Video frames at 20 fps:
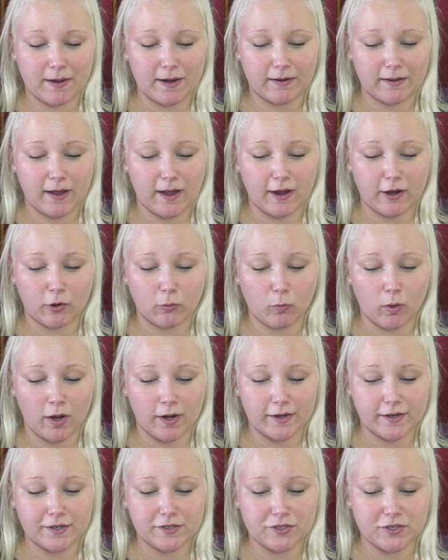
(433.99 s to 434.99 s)
at a higher
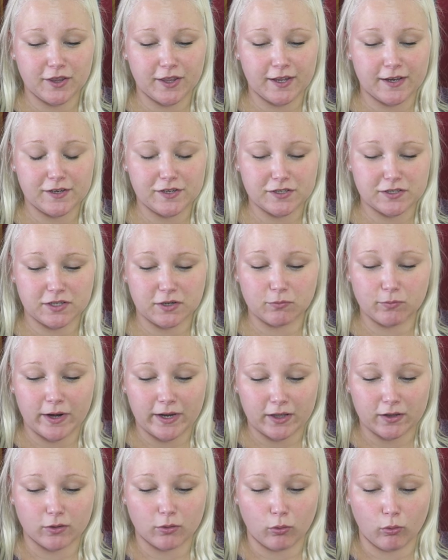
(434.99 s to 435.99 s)
wattage than just a
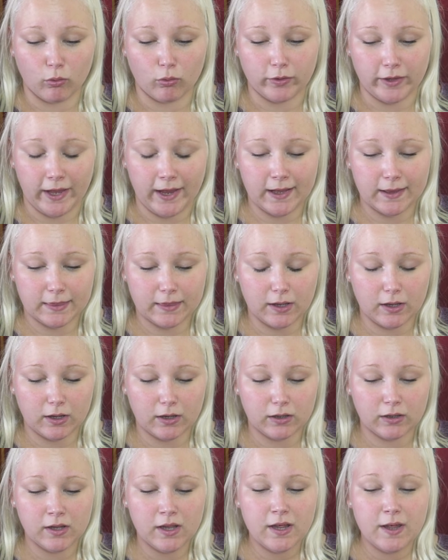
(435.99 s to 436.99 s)
regular old
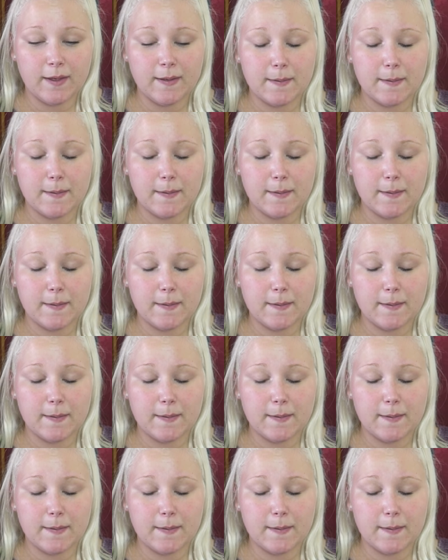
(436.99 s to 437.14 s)
Kanthal